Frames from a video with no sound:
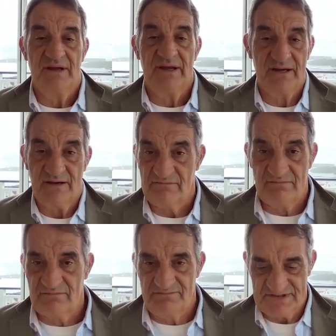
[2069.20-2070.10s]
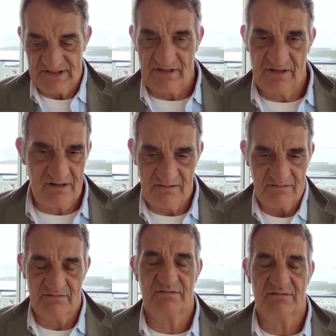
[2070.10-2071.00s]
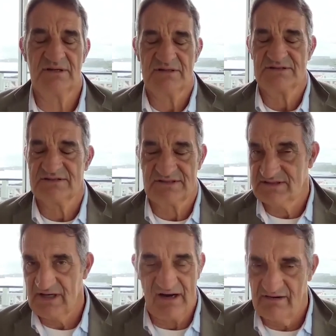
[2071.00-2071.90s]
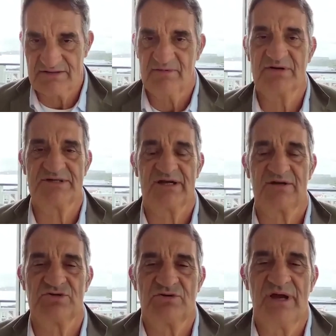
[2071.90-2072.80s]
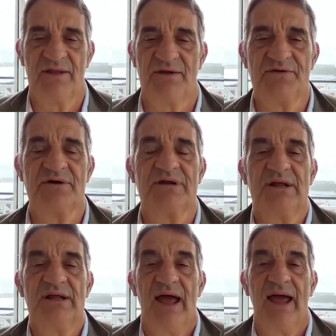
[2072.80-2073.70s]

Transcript: in particular scenarios. I'm not exactly sure how they do it.